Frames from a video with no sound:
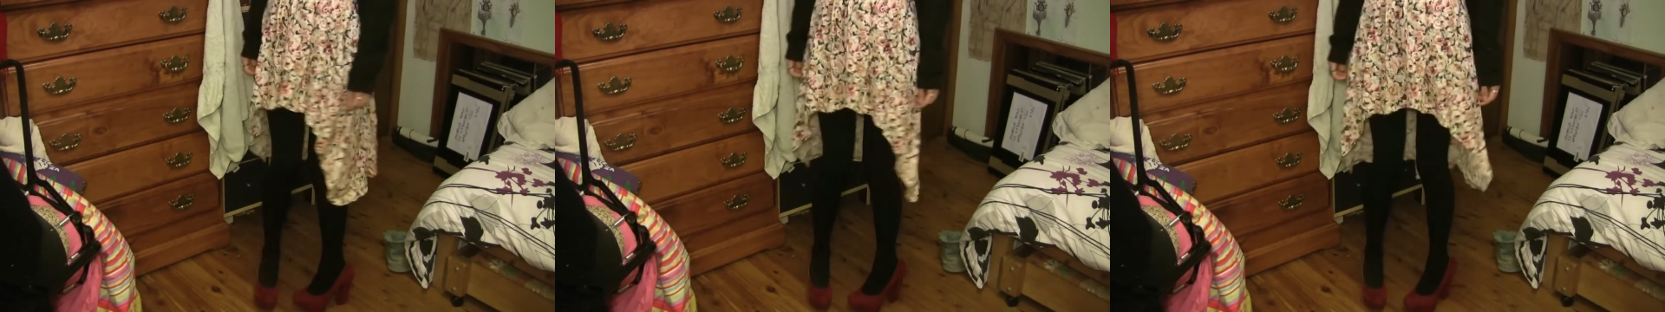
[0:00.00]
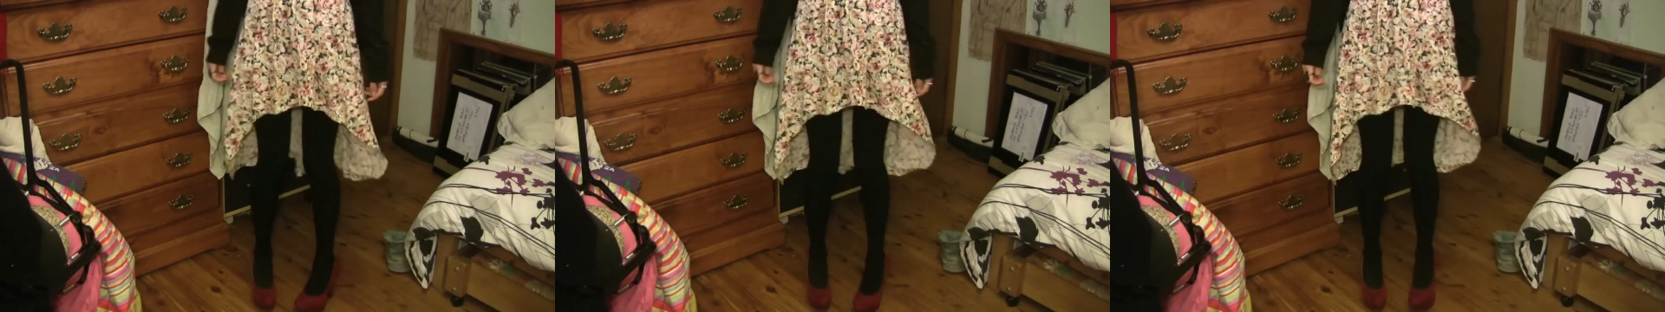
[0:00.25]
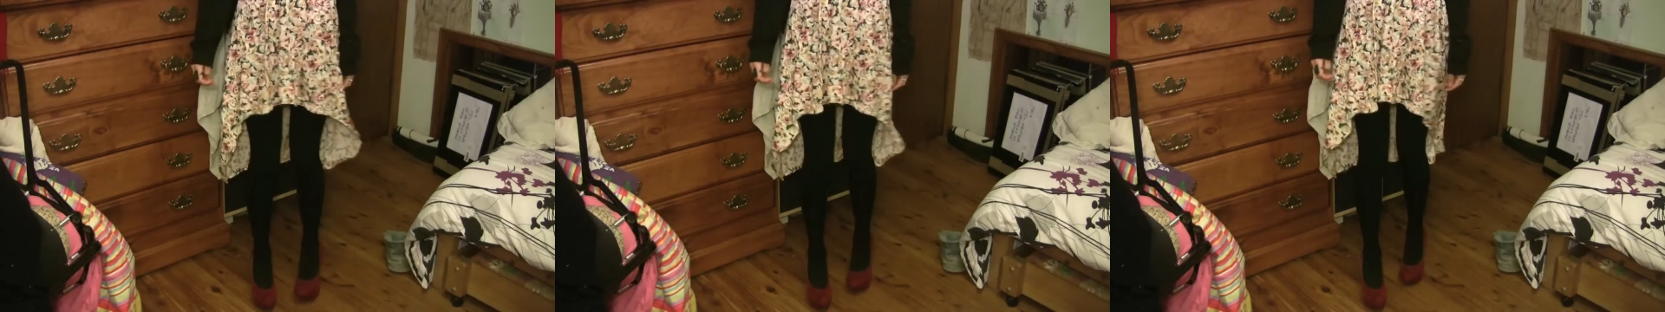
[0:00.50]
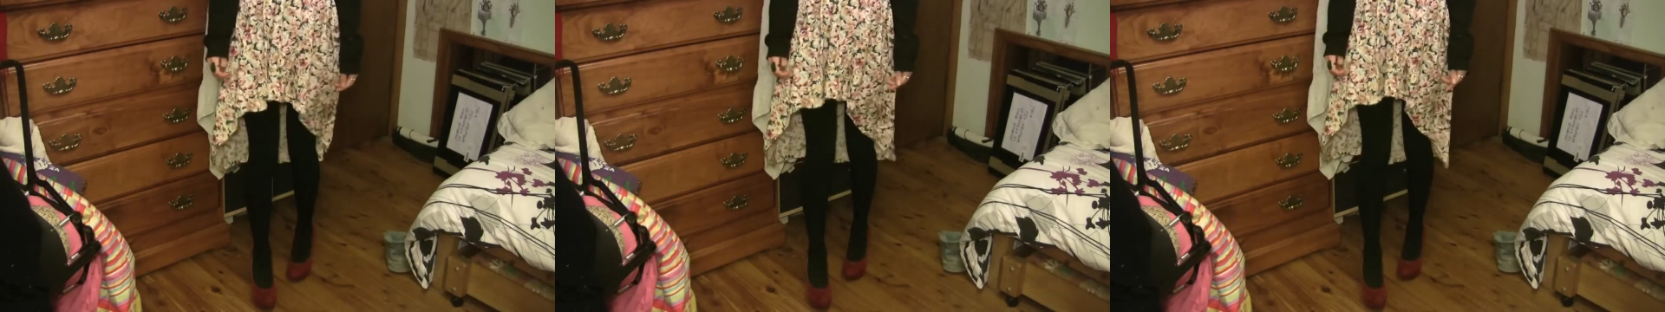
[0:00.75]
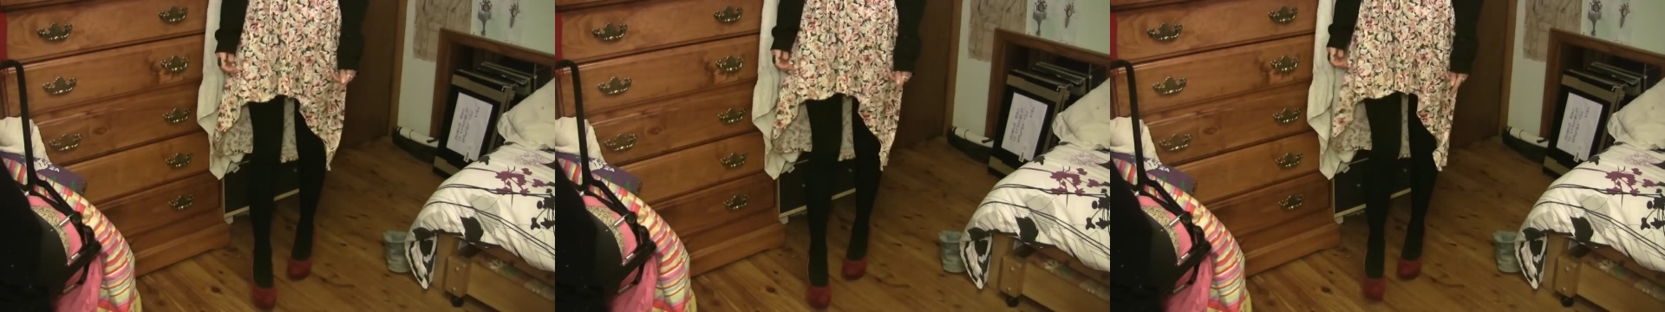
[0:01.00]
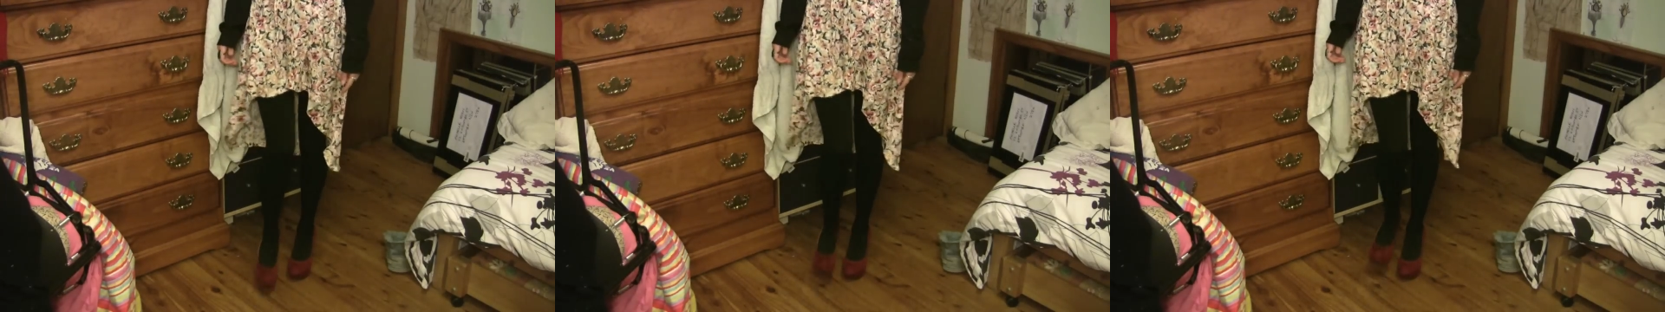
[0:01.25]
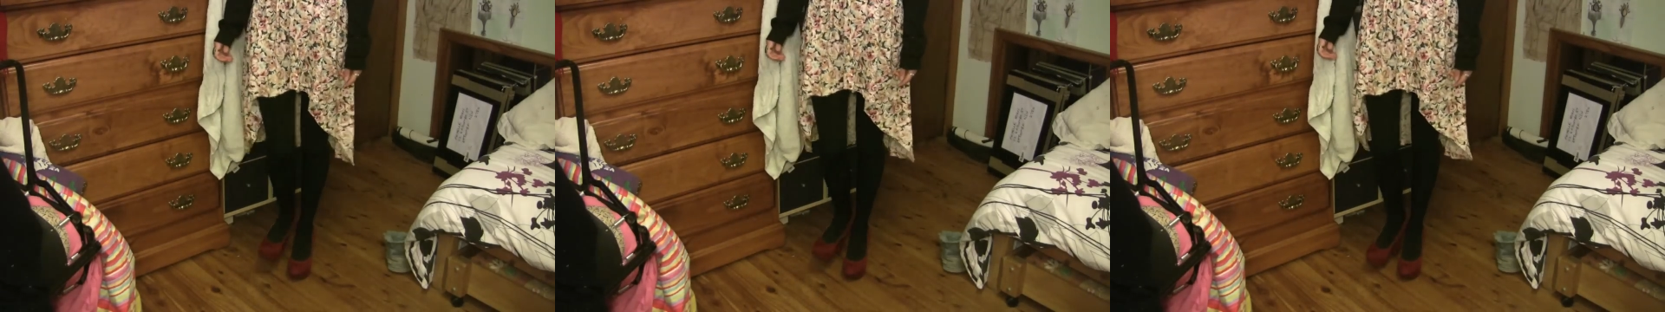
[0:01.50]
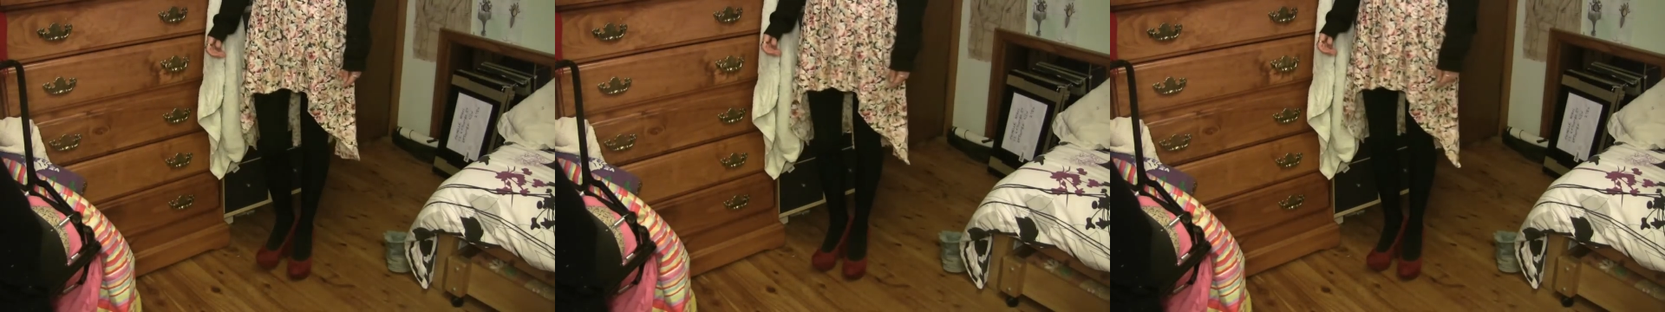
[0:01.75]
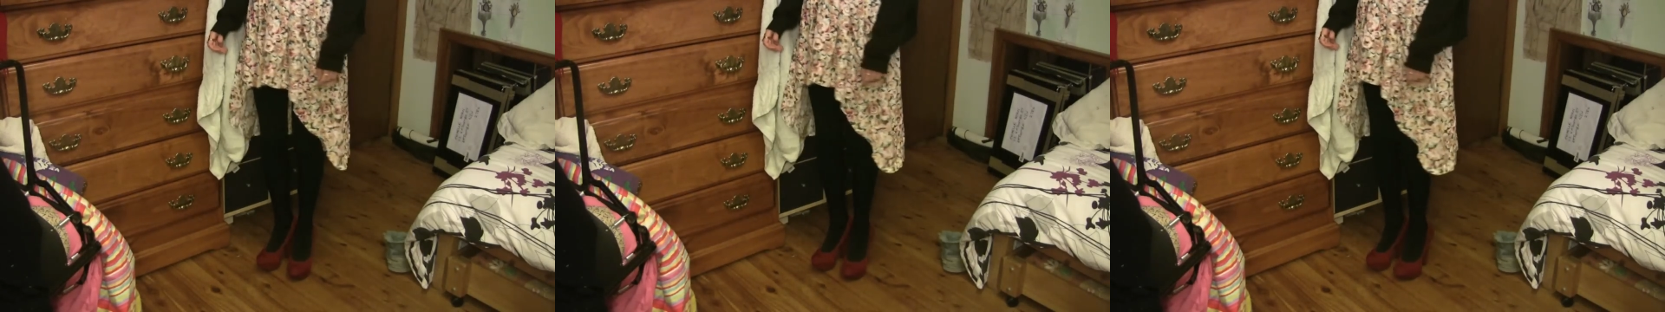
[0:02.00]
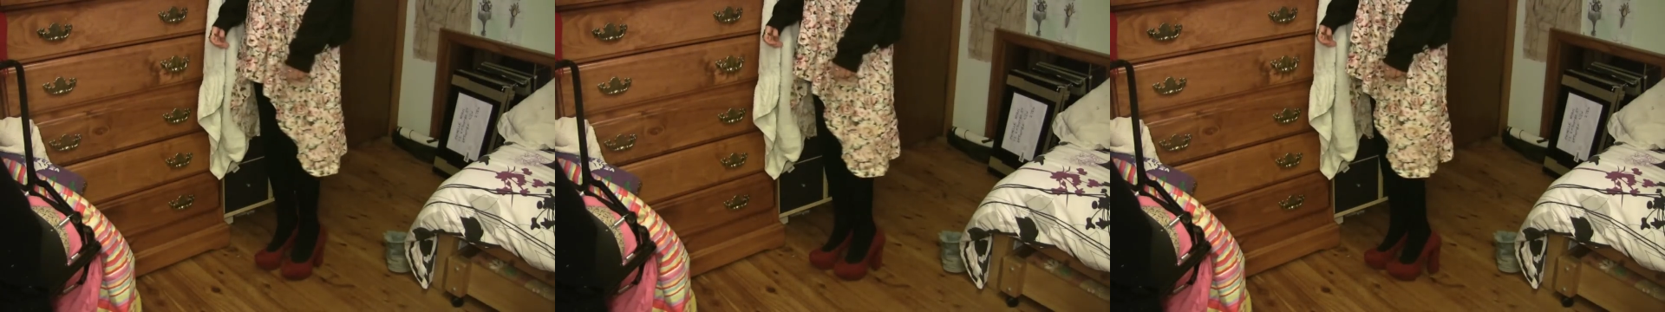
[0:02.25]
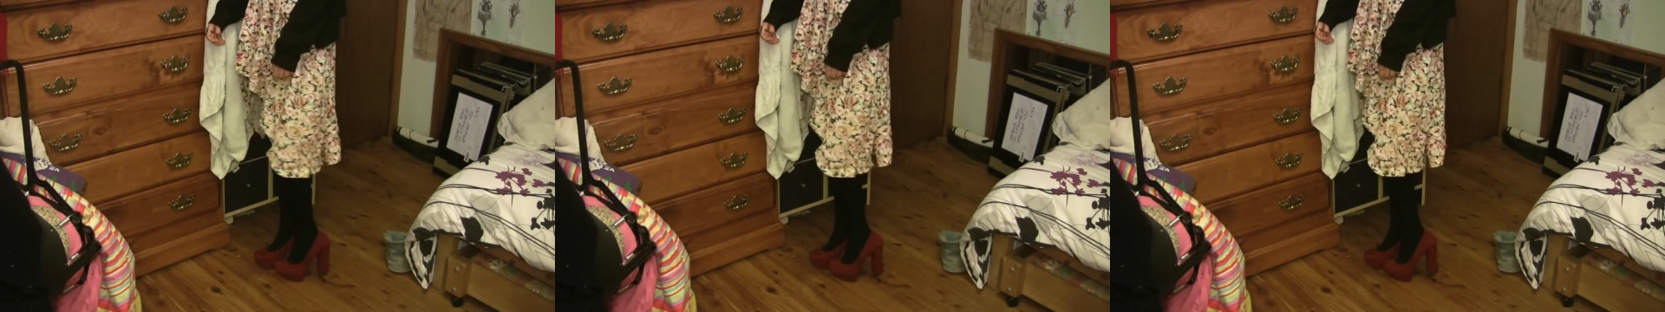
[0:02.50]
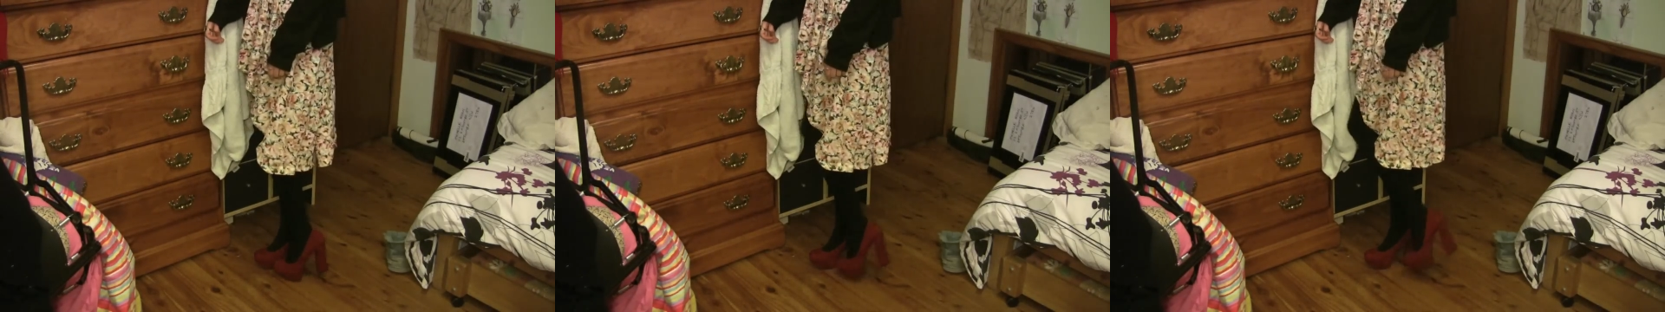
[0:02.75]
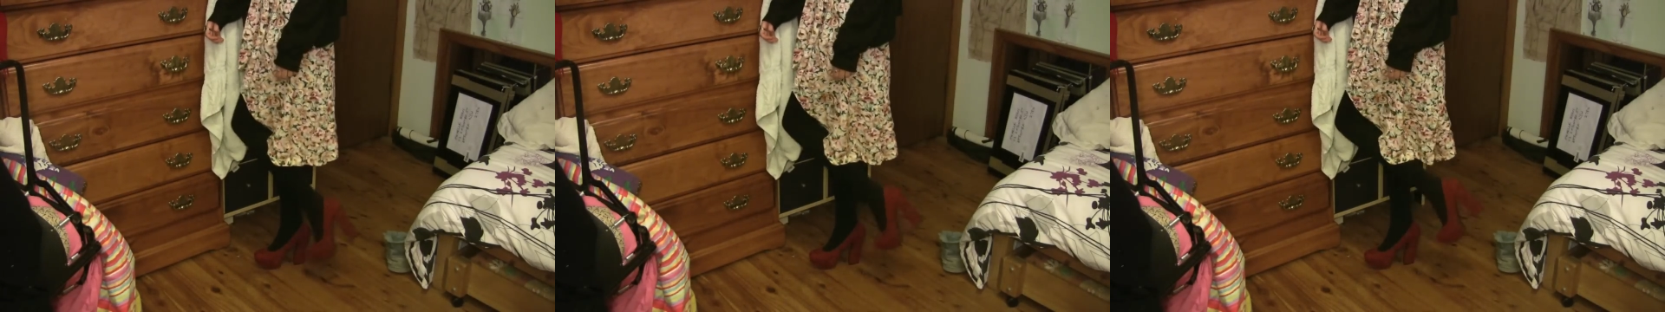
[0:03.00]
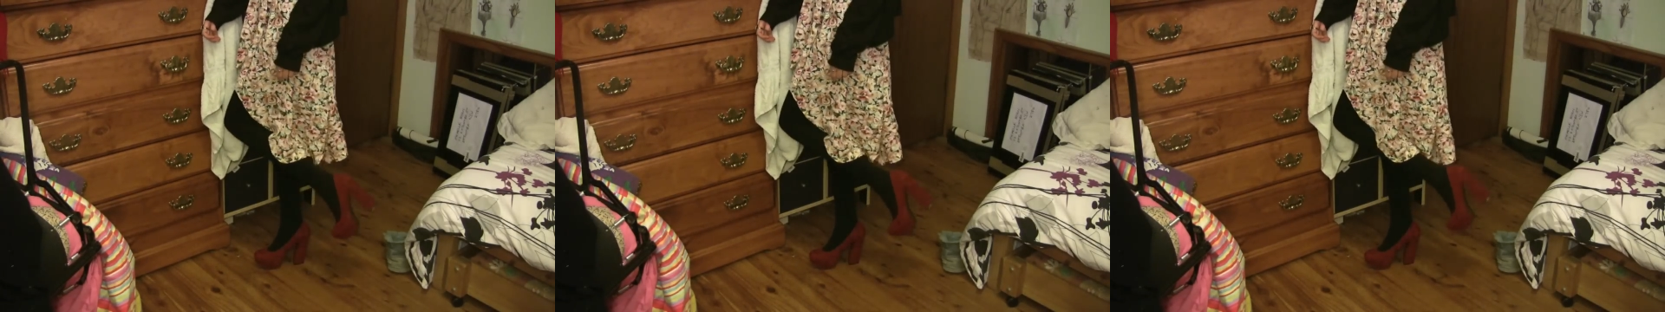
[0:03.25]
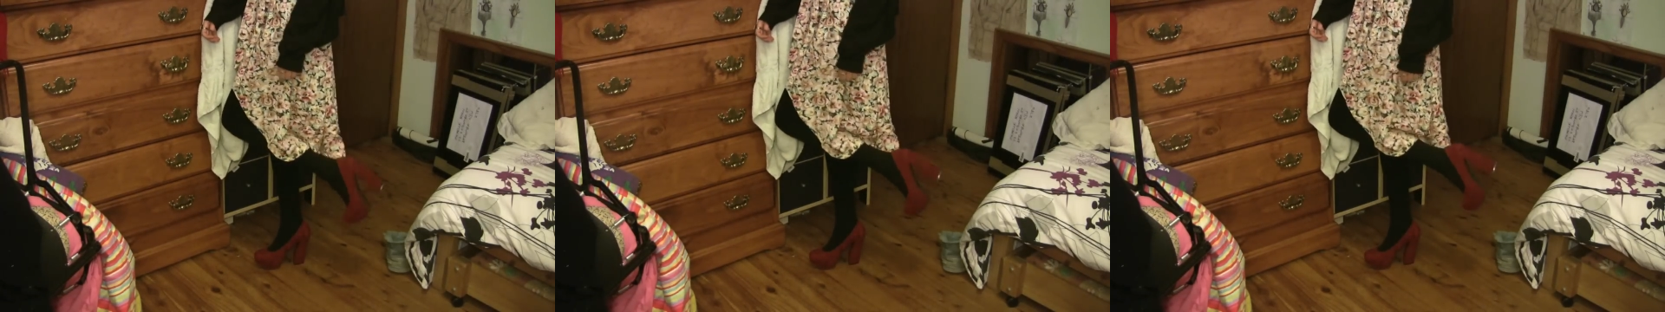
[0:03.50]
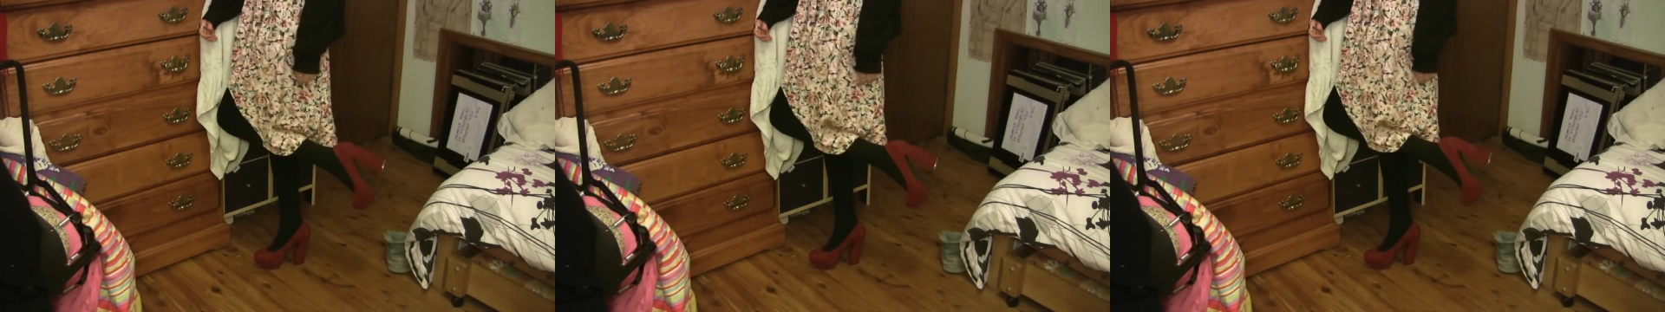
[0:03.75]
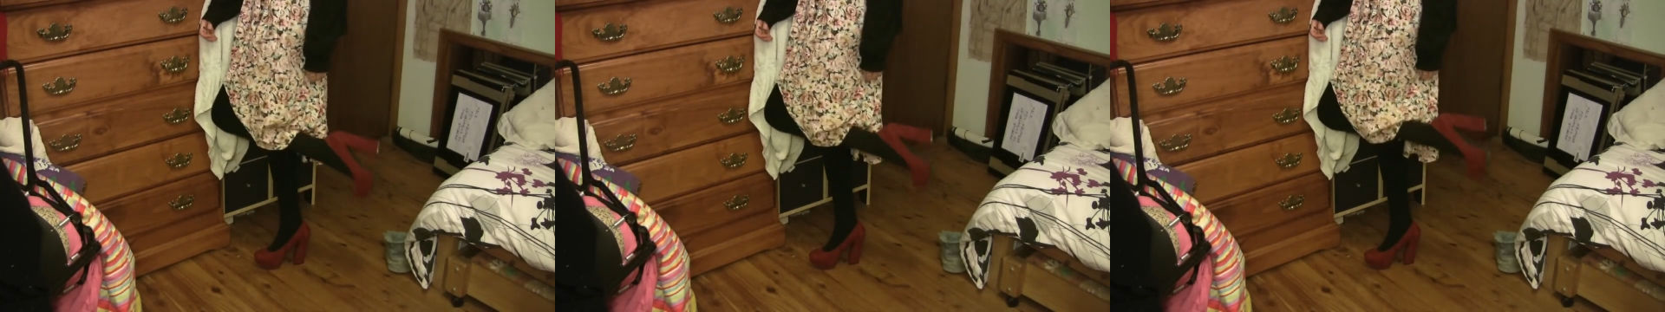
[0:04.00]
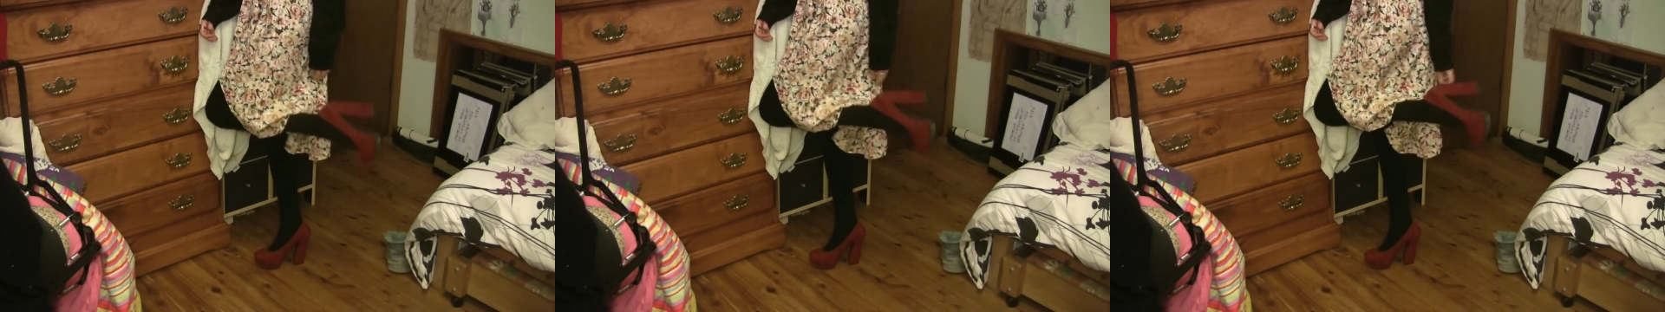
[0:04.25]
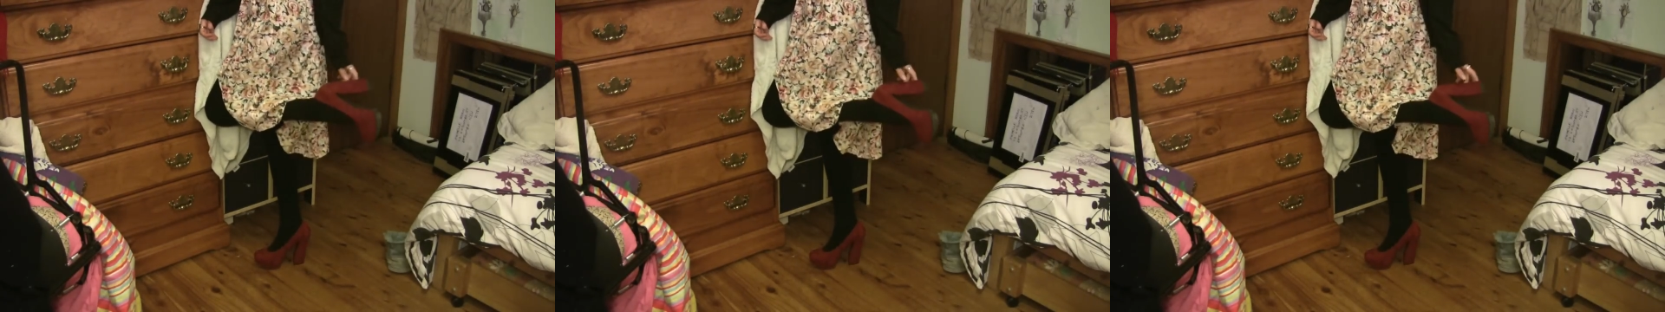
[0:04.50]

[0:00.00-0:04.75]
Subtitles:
(no speaker visible)